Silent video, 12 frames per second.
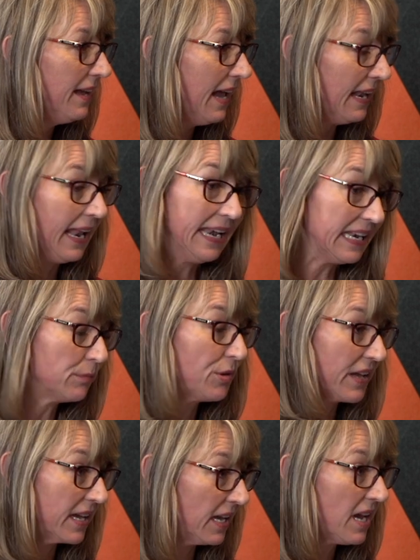And I ended up with
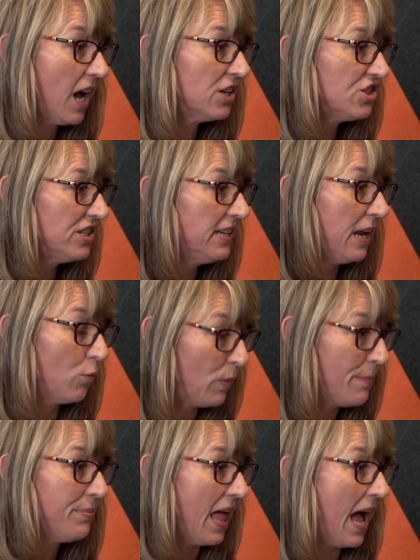a concussion and
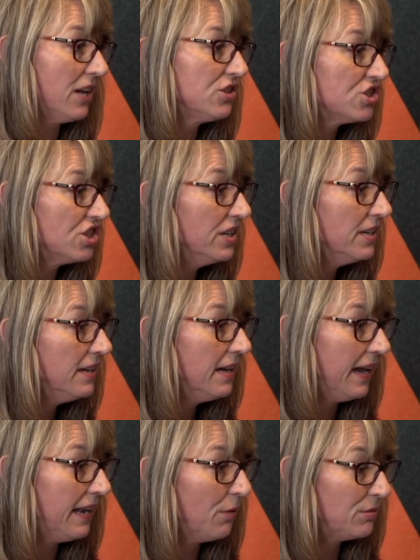whiplash.
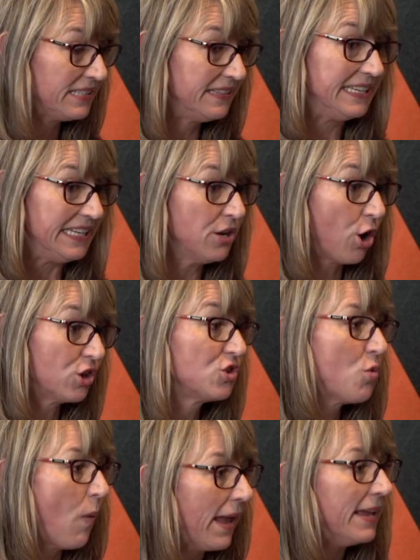And I was in the ER
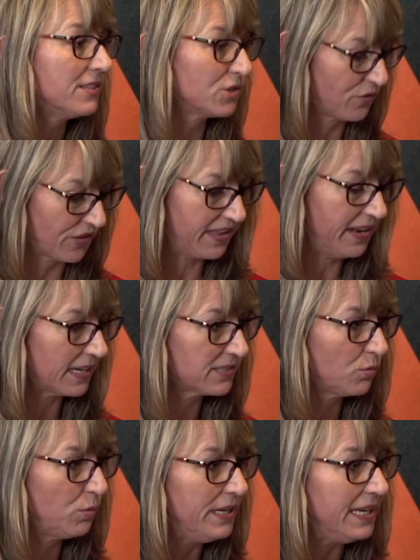twice over the
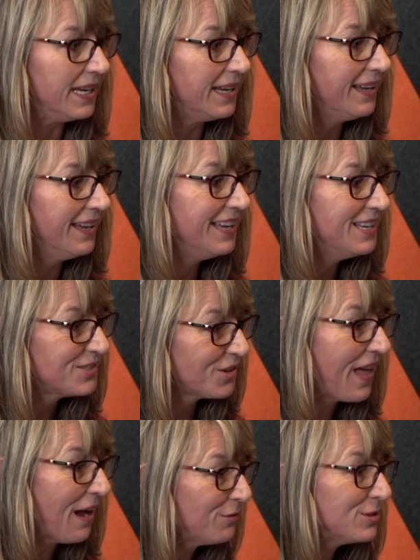next week. So
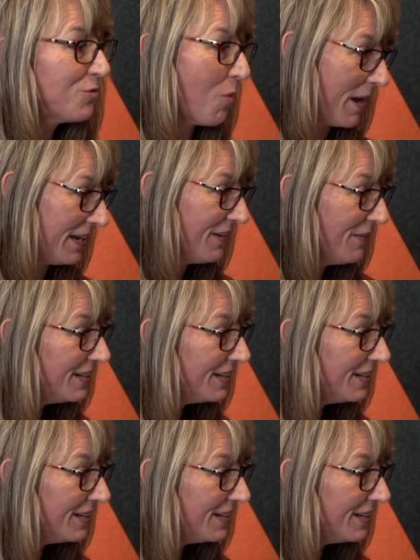that was one.